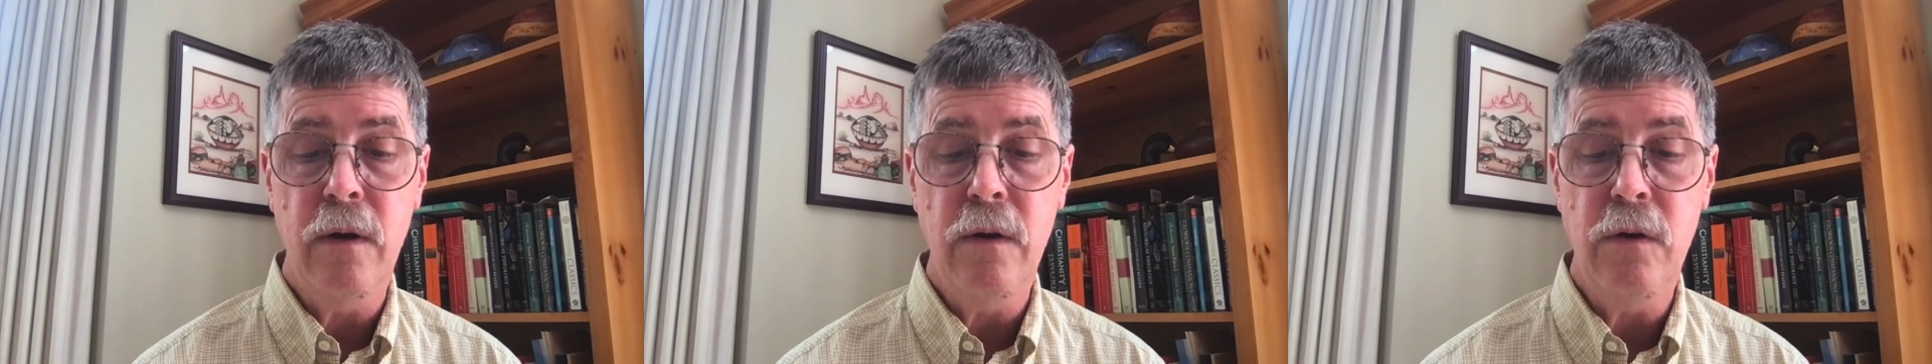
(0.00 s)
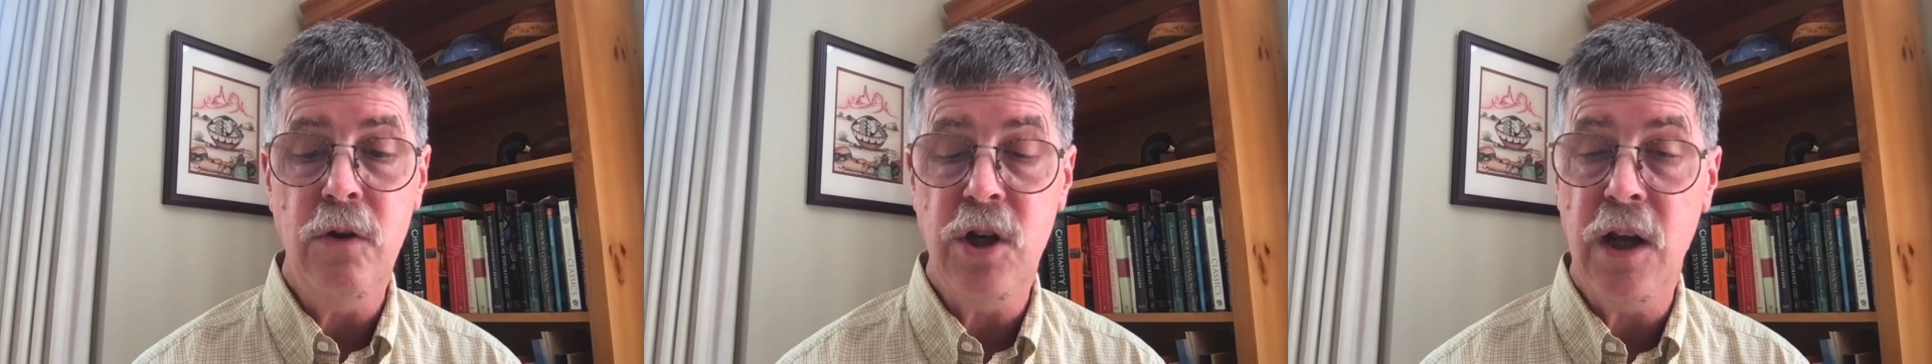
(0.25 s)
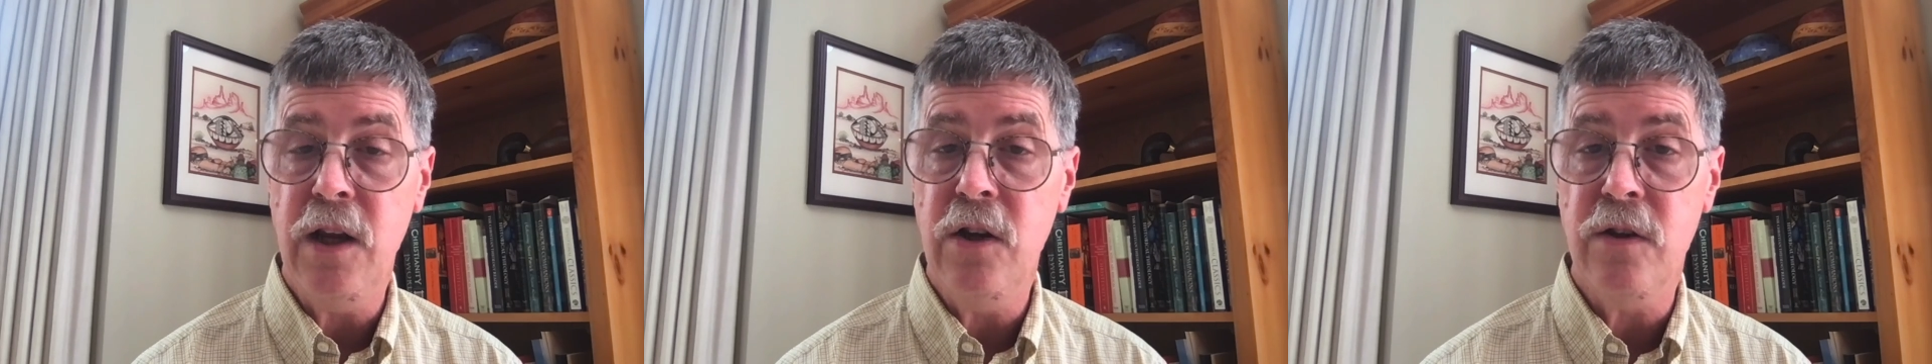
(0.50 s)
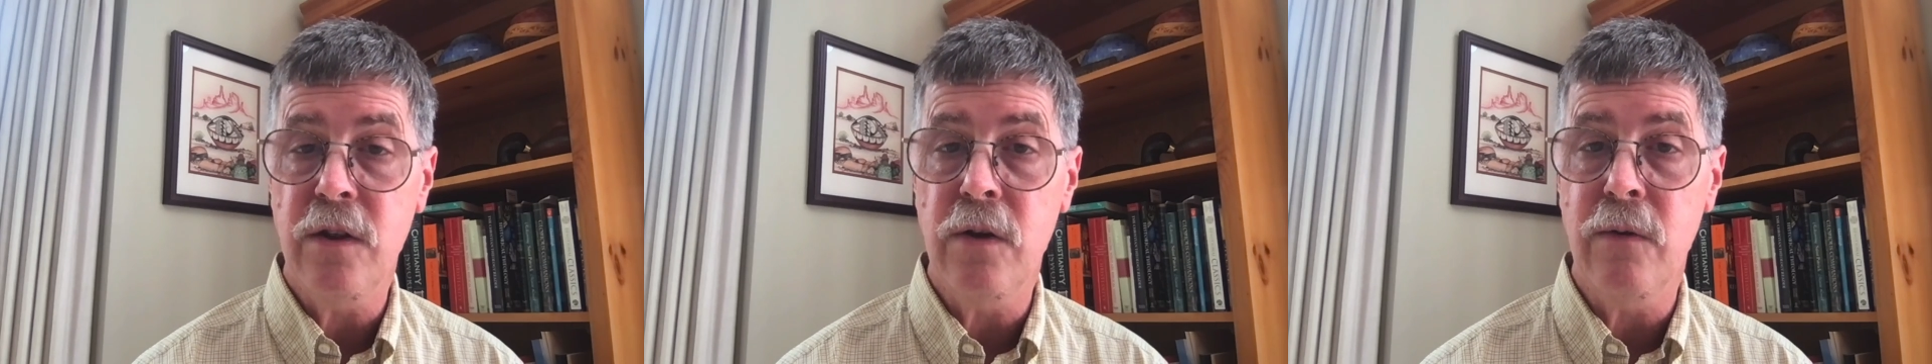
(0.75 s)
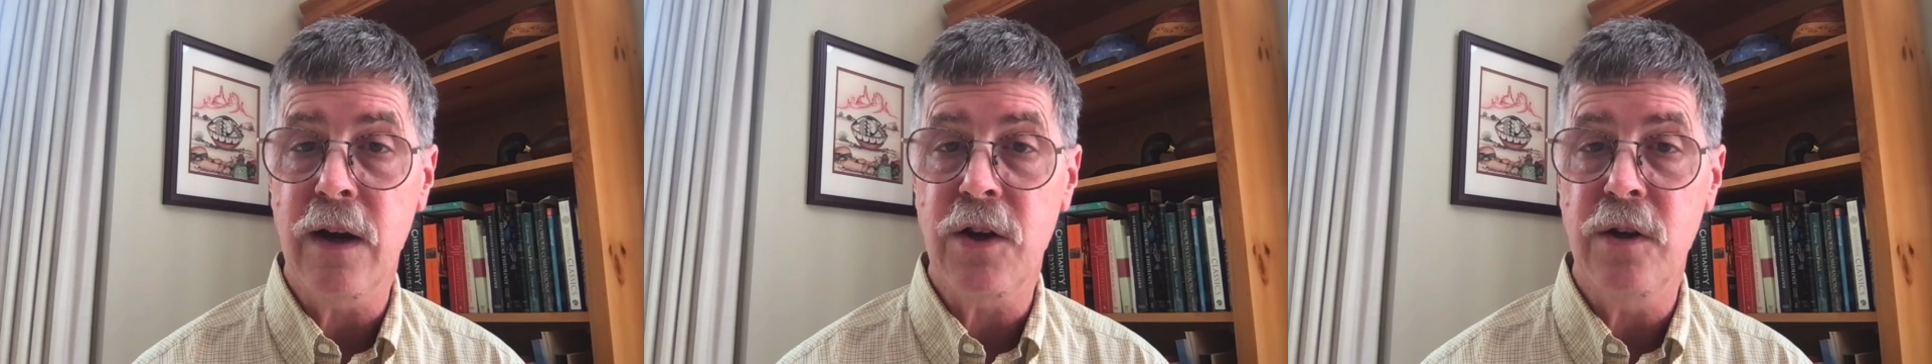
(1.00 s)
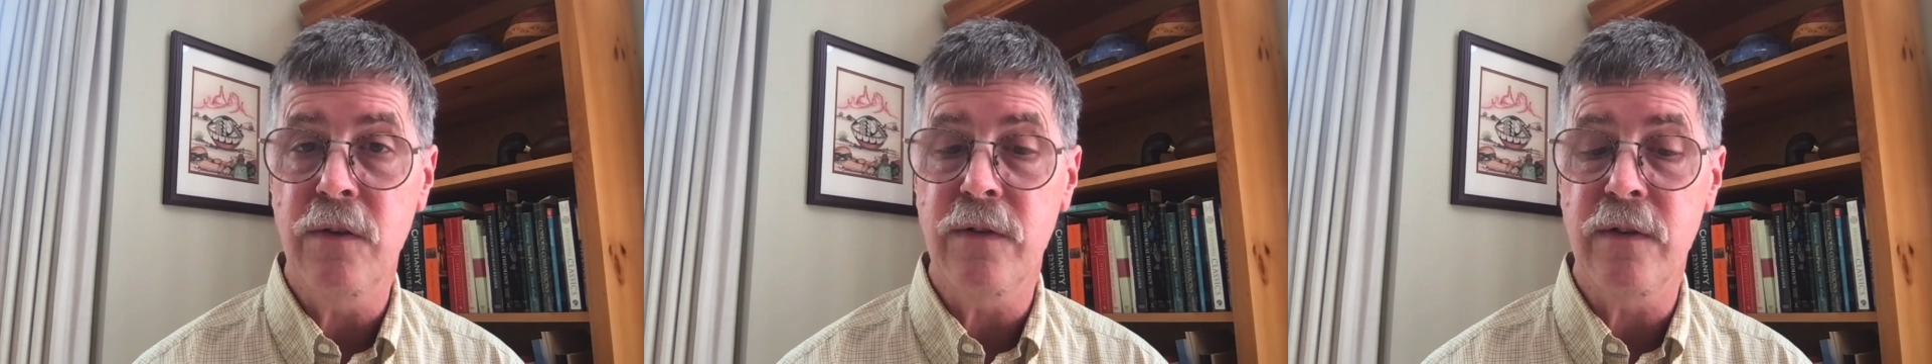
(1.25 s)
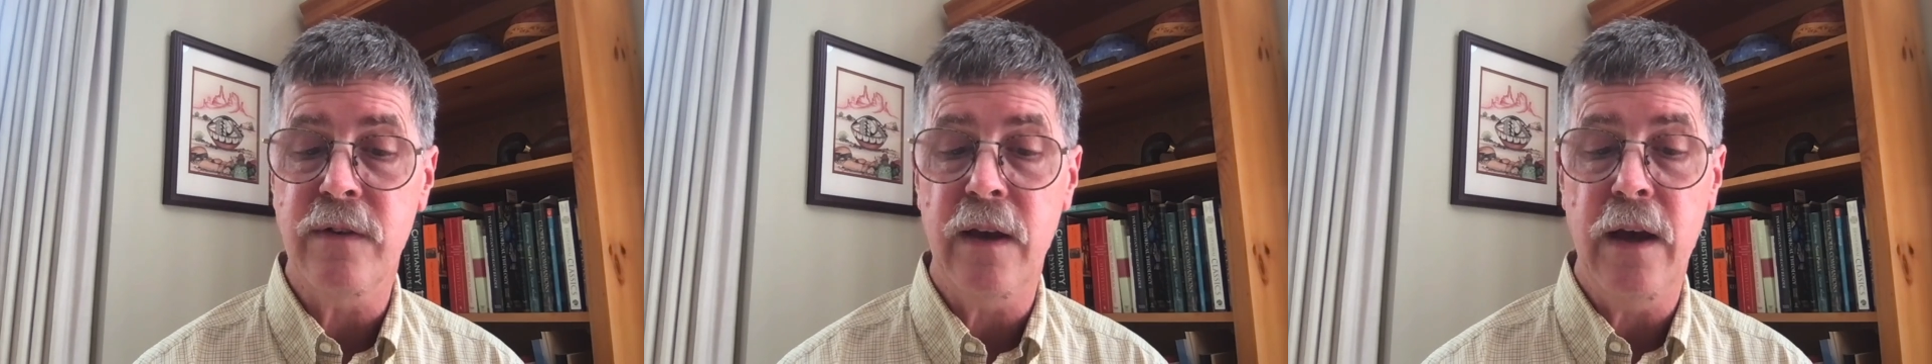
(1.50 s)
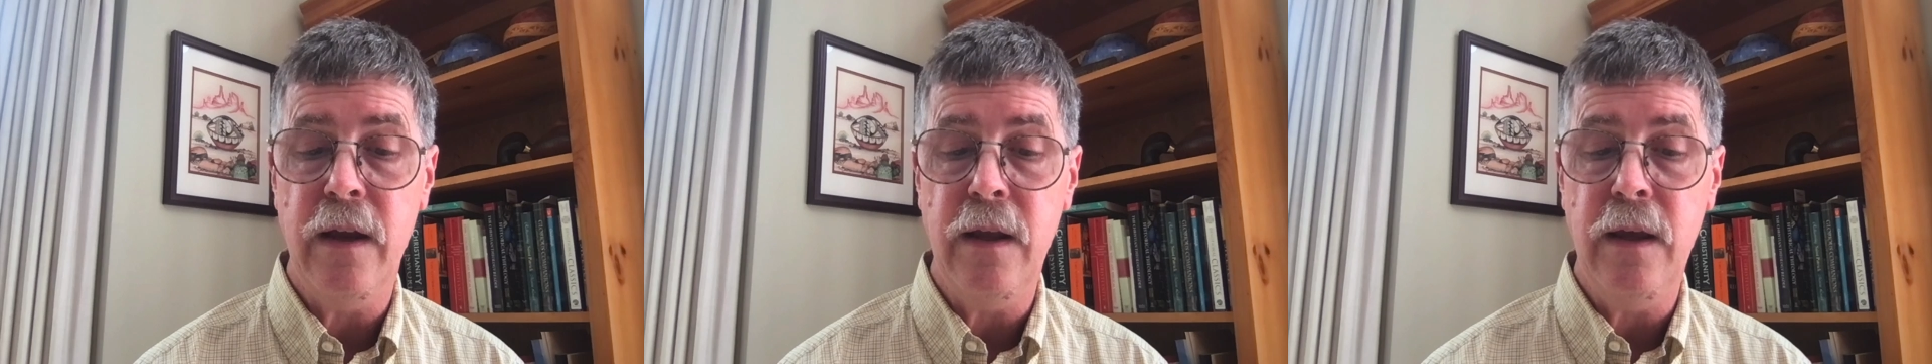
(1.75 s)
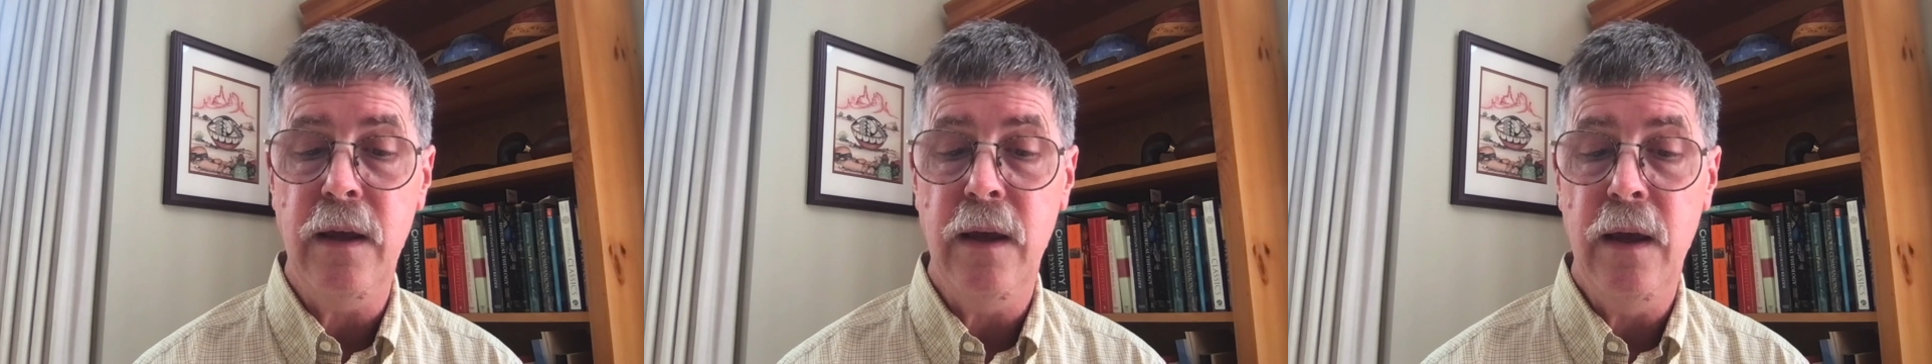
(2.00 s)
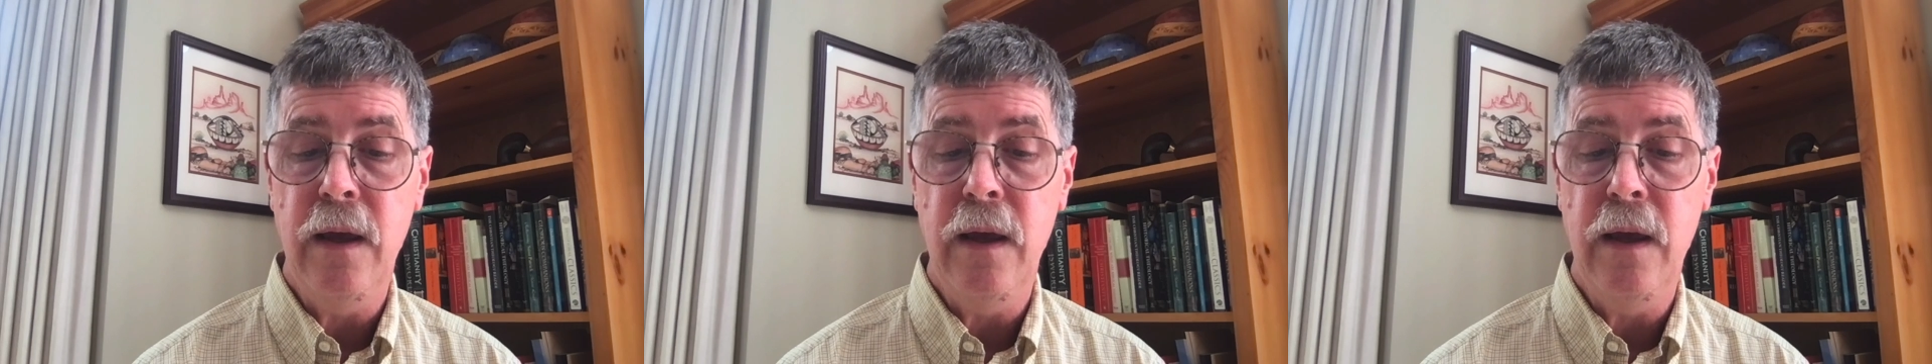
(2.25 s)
to change the direction of society